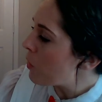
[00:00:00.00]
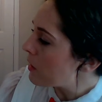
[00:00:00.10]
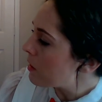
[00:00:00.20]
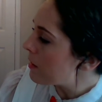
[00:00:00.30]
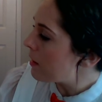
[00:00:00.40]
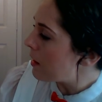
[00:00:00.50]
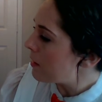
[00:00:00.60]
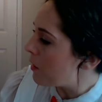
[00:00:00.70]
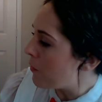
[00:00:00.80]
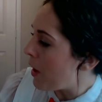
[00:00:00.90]
director
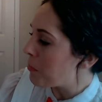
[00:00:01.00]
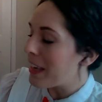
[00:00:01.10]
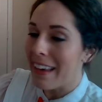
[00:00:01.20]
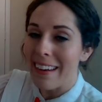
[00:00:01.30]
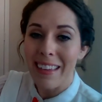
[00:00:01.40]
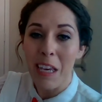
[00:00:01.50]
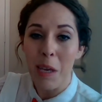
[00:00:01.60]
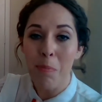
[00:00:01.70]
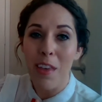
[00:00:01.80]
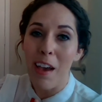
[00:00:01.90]
says the family can
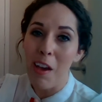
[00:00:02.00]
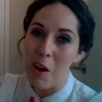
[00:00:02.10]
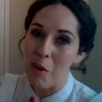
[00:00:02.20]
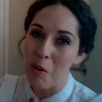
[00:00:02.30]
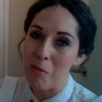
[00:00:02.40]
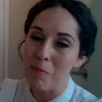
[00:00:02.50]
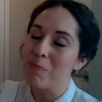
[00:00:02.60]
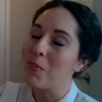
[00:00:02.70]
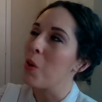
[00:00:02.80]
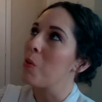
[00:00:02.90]
keep their
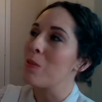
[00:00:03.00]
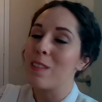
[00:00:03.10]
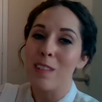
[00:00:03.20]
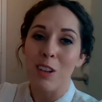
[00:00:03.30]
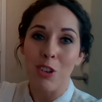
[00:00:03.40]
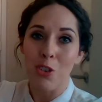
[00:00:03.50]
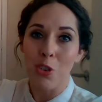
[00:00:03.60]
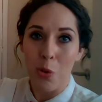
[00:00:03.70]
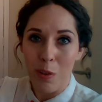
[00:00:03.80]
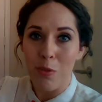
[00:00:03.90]
home. Oh, such a
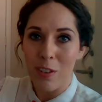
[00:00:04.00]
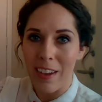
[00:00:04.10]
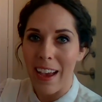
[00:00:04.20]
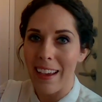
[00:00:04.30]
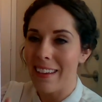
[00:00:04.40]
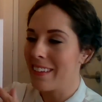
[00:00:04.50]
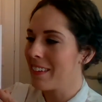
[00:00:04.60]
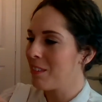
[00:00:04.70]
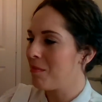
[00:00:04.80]
joyful day.